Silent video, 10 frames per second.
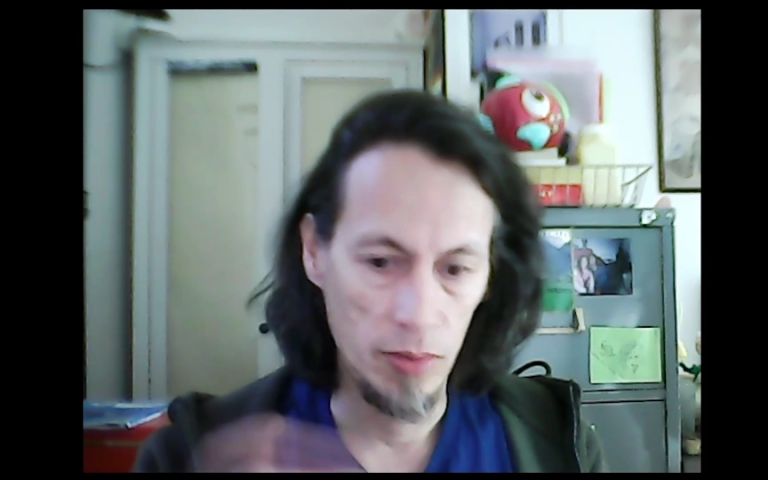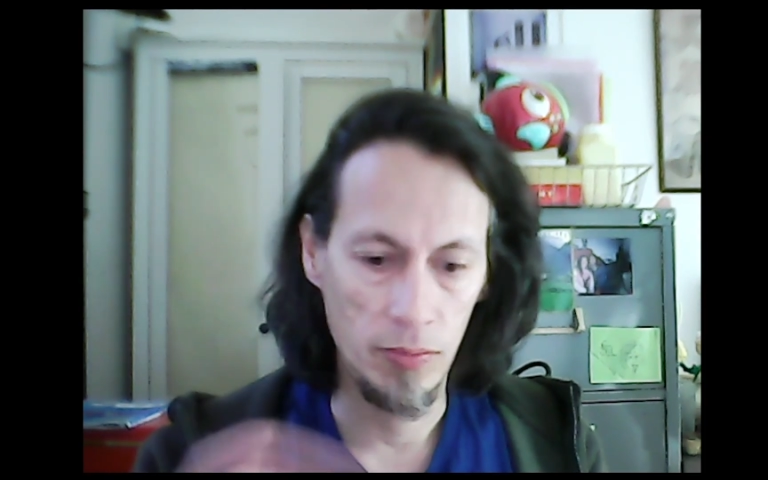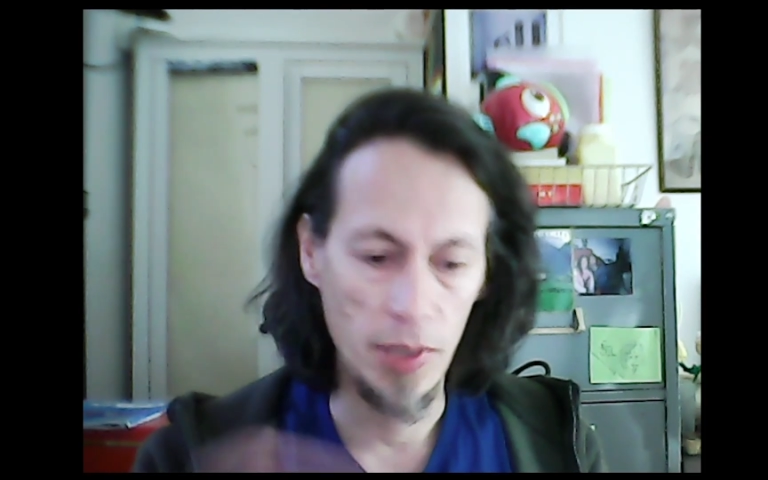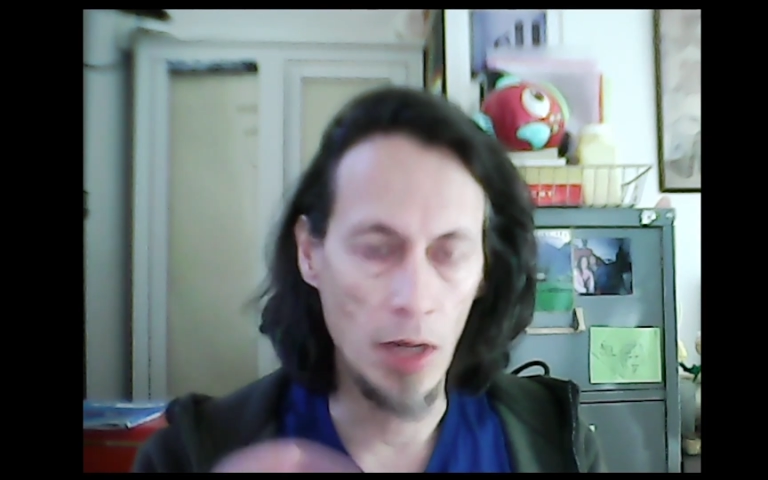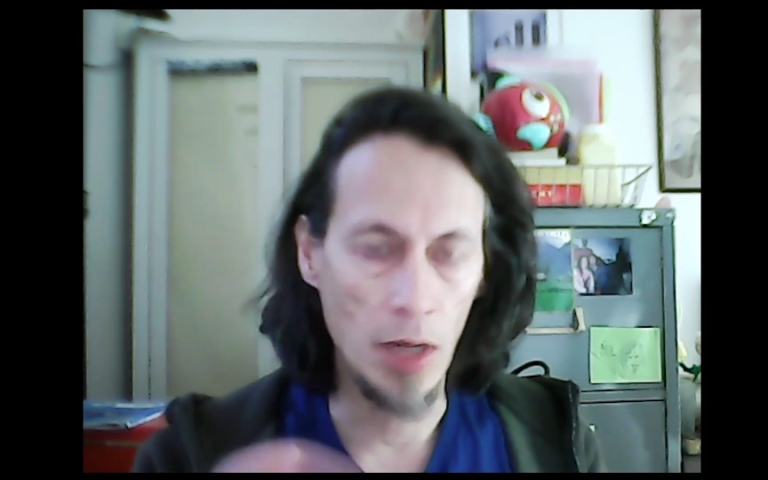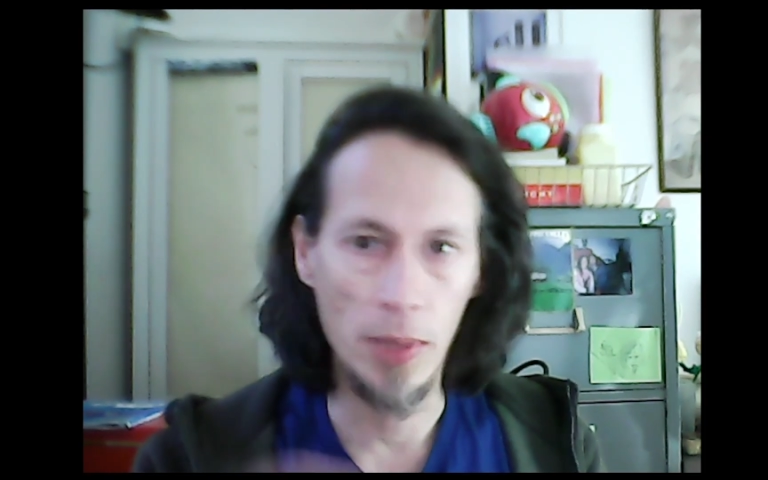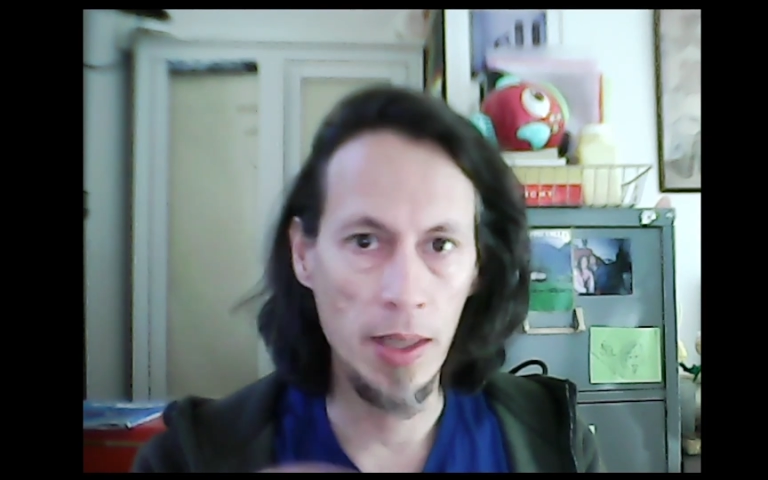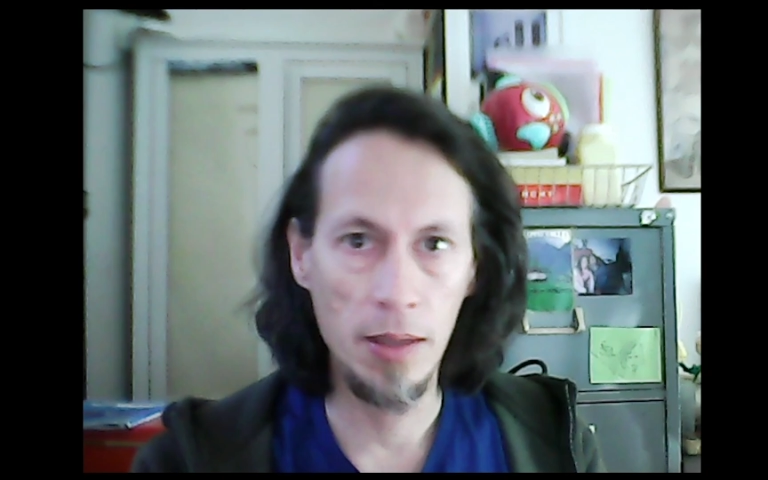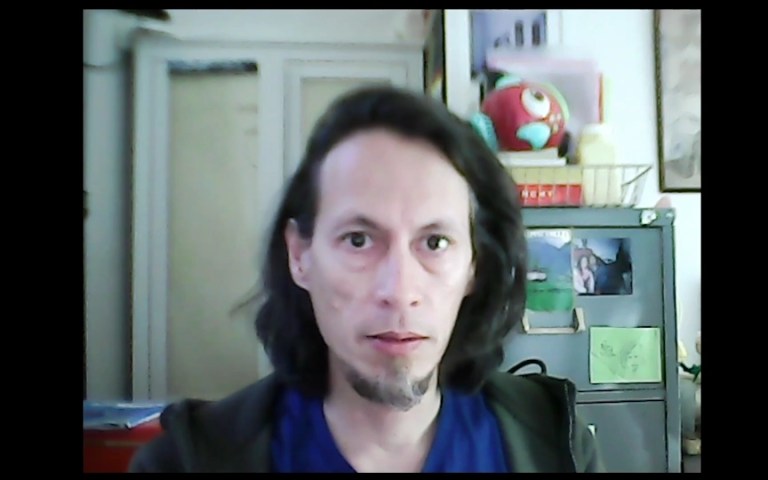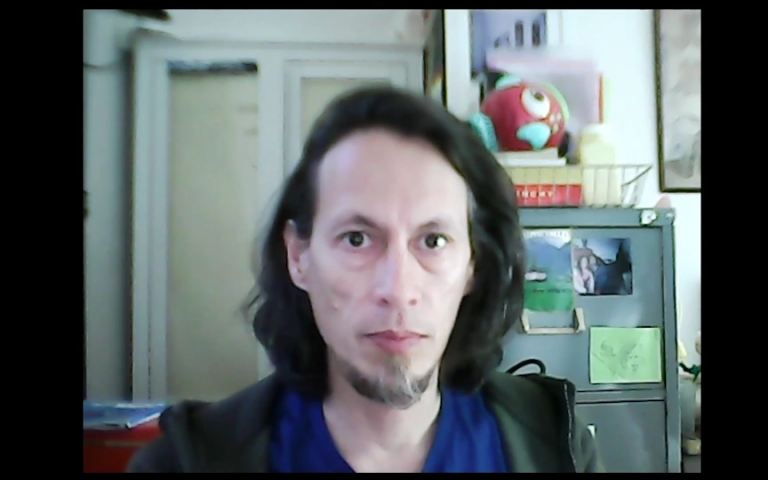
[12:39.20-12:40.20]
tell
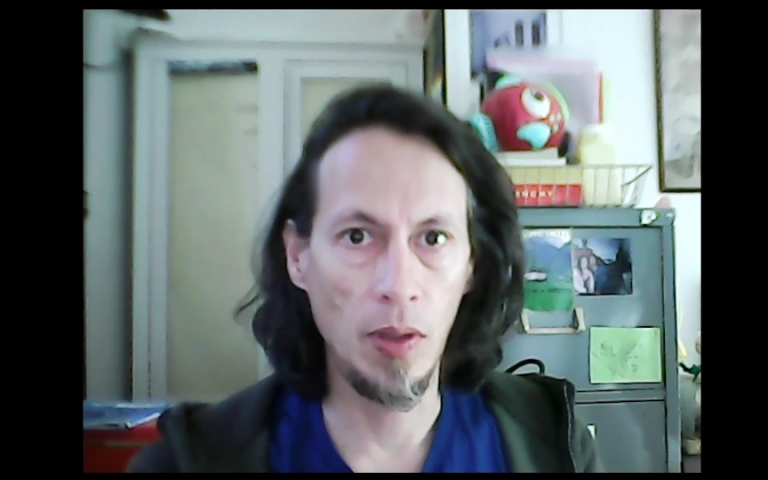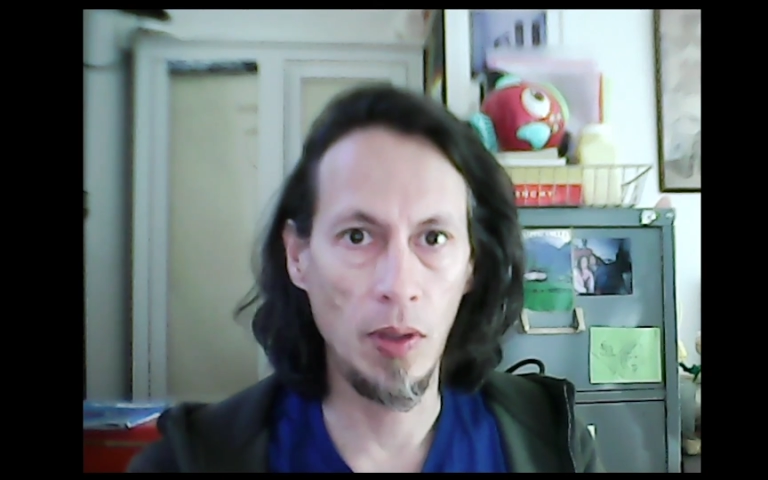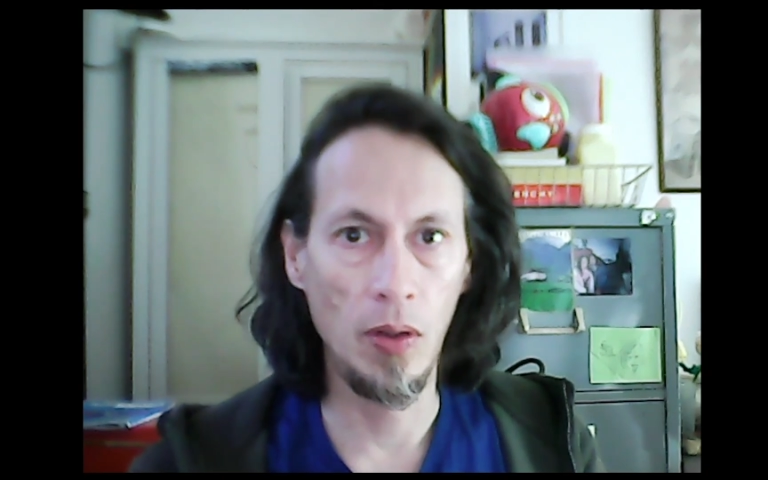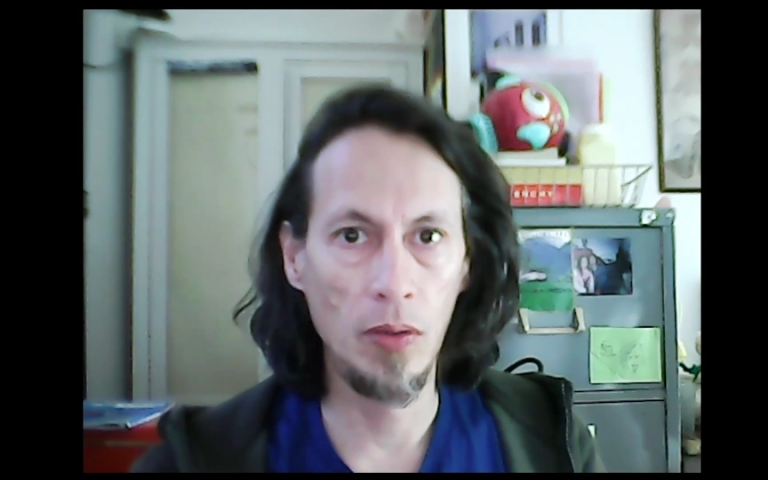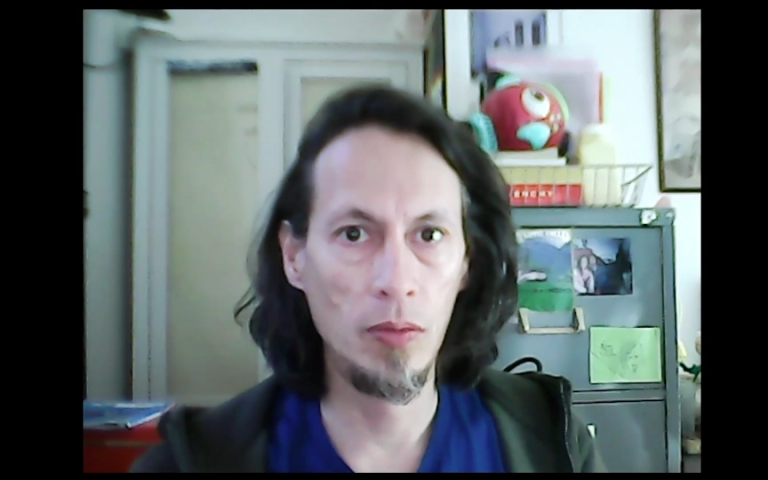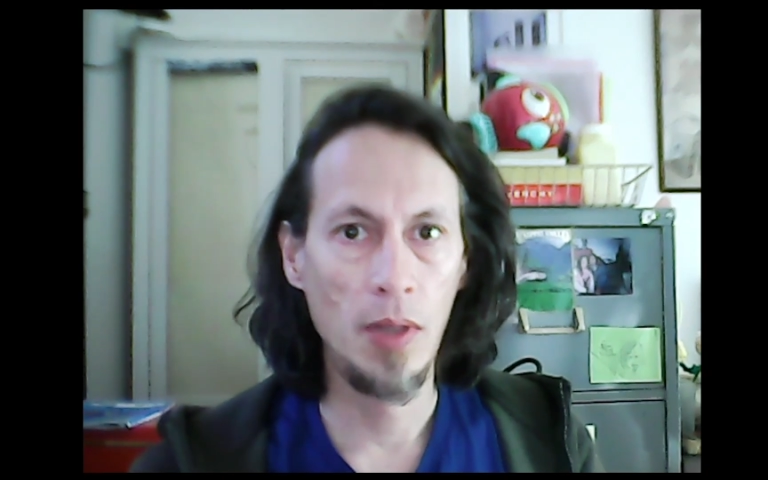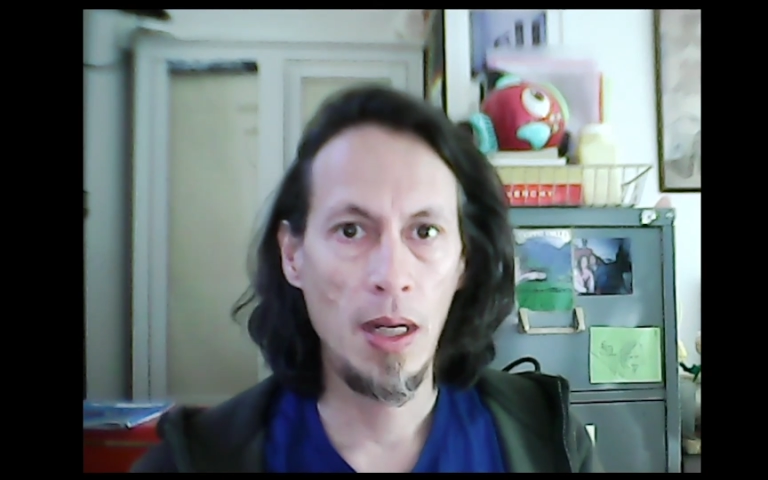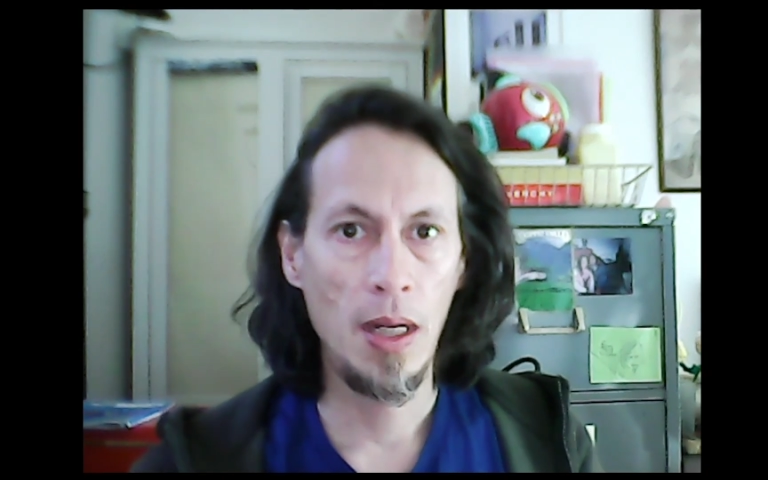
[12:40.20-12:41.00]
me below